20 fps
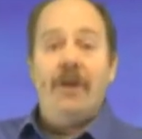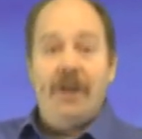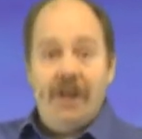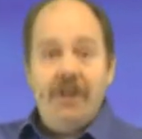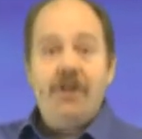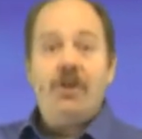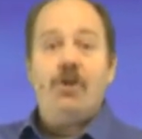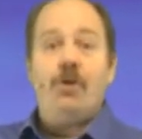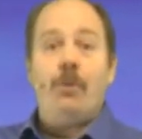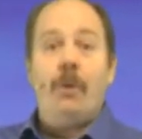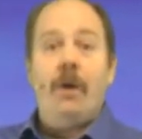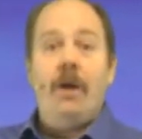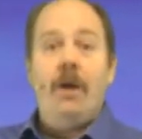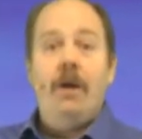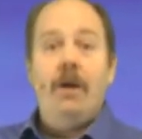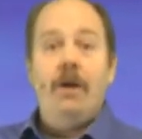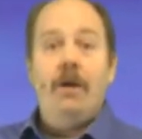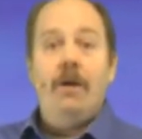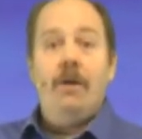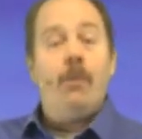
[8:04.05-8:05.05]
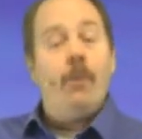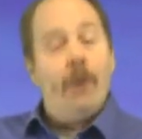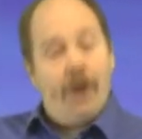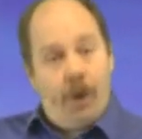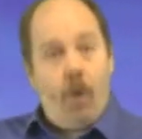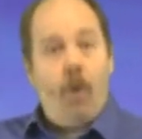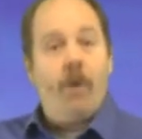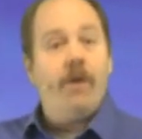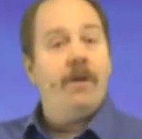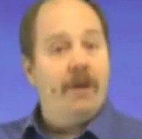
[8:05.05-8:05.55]
history
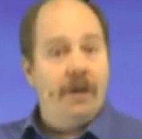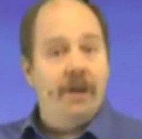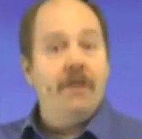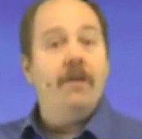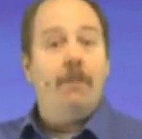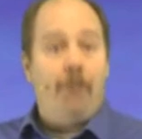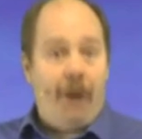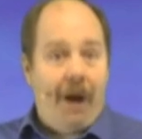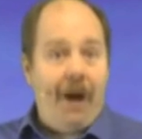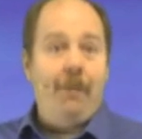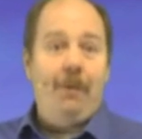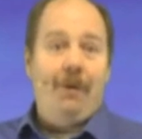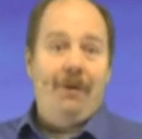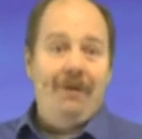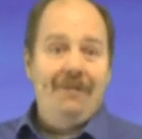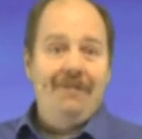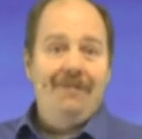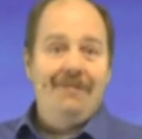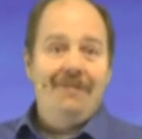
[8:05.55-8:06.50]
recorded in the Bible